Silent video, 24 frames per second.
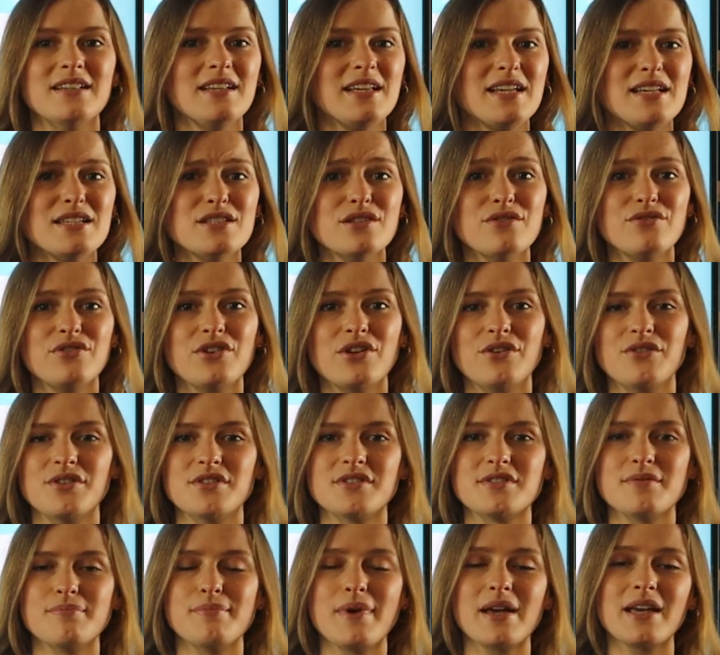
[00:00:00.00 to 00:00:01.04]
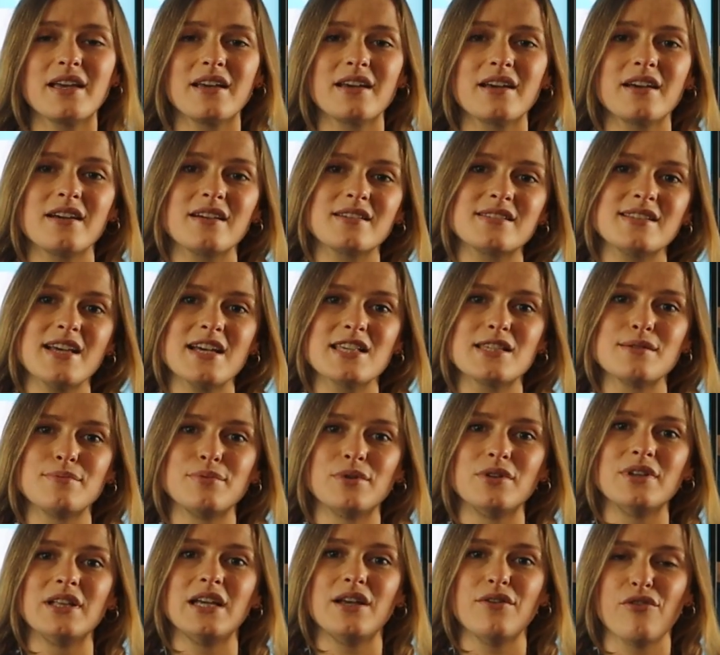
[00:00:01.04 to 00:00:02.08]
and ease of use, making it
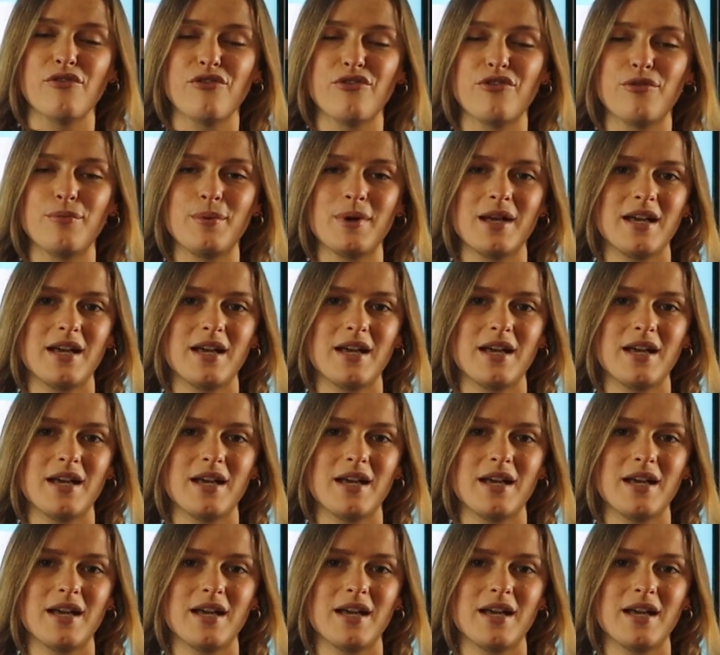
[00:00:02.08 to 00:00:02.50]
accessible even for